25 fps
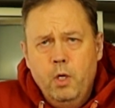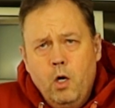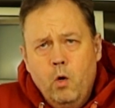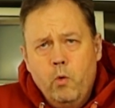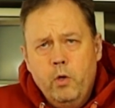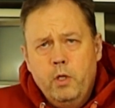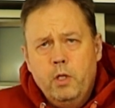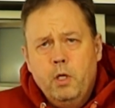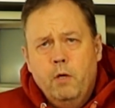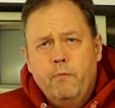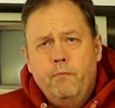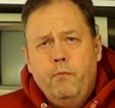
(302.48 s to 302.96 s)

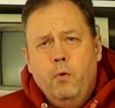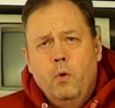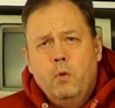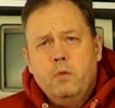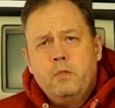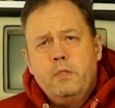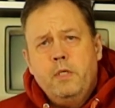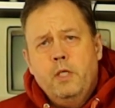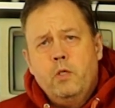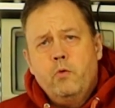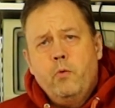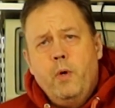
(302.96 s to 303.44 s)
go in a
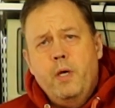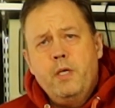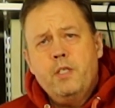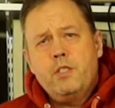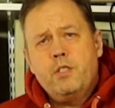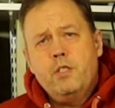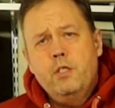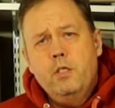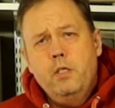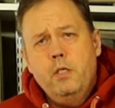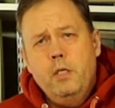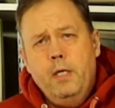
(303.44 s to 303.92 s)
fault
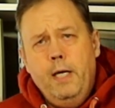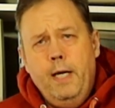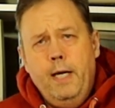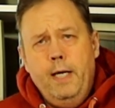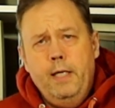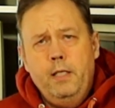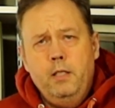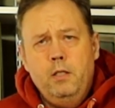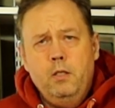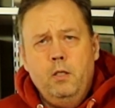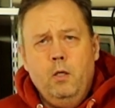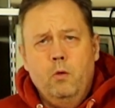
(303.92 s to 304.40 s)
situation
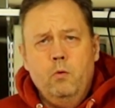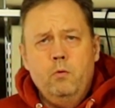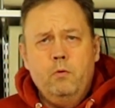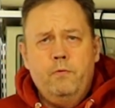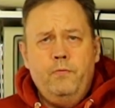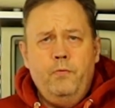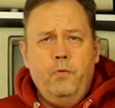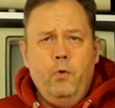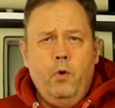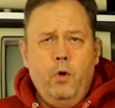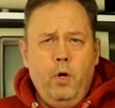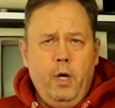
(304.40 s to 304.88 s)
and don't
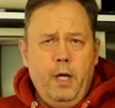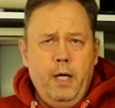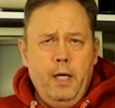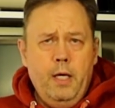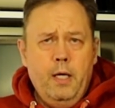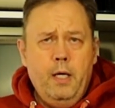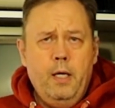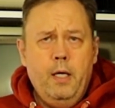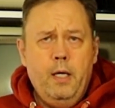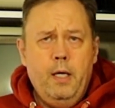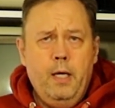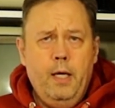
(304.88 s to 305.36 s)

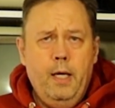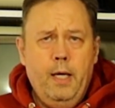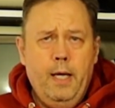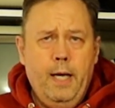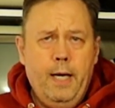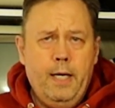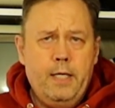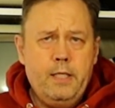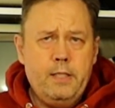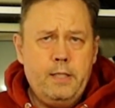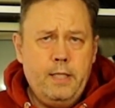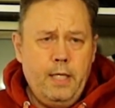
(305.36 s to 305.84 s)
fully
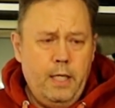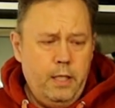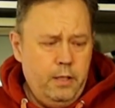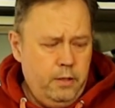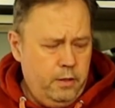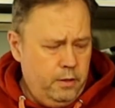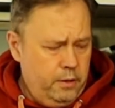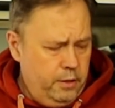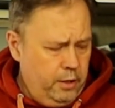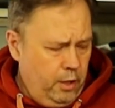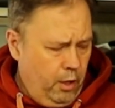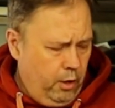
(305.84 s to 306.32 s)

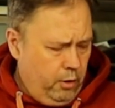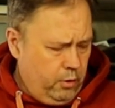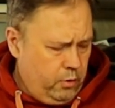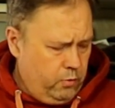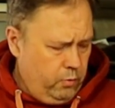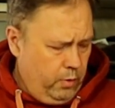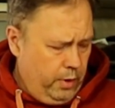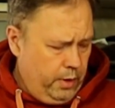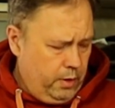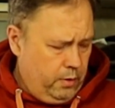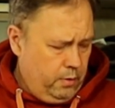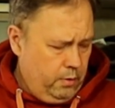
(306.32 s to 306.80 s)
extend the
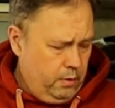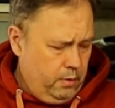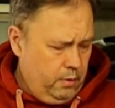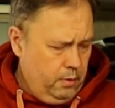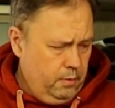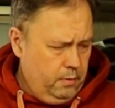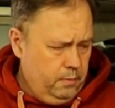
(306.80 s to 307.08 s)
actuator.